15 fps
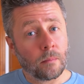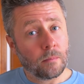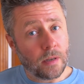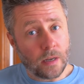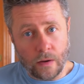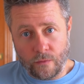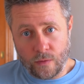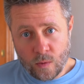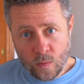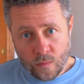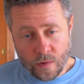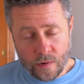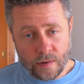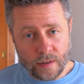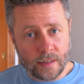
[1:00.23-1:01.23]
be a
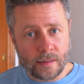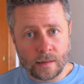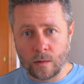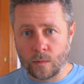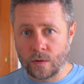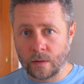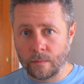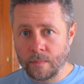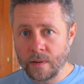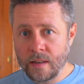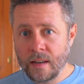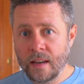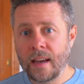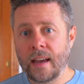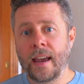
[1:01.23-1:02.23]
viewer in solution
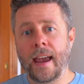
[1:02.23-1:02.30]
B,